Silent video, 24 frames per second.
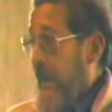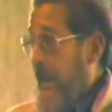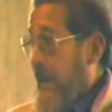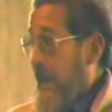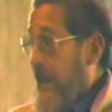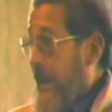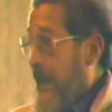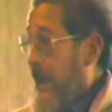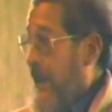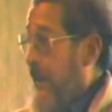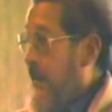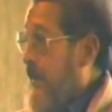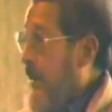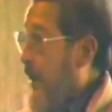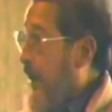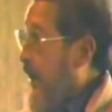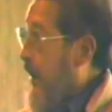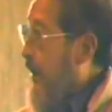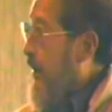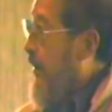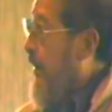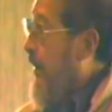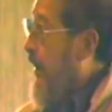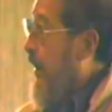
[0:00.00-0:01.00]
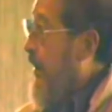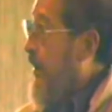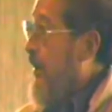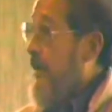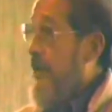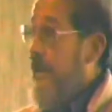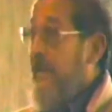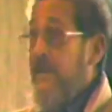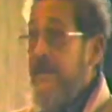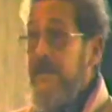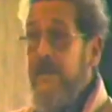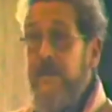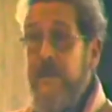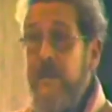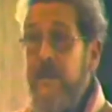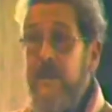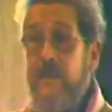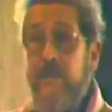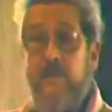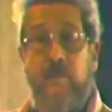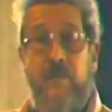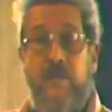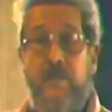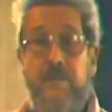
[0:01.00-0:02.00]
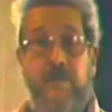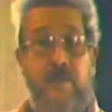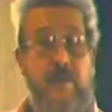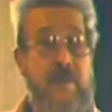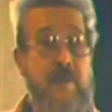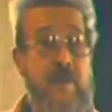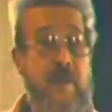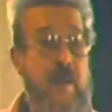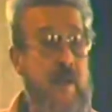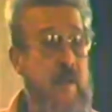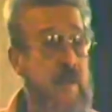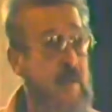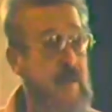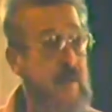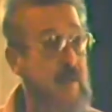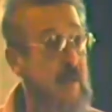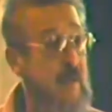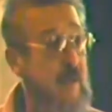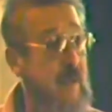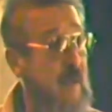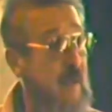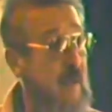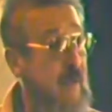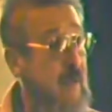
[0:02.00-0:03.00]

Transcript: and stay in business constantly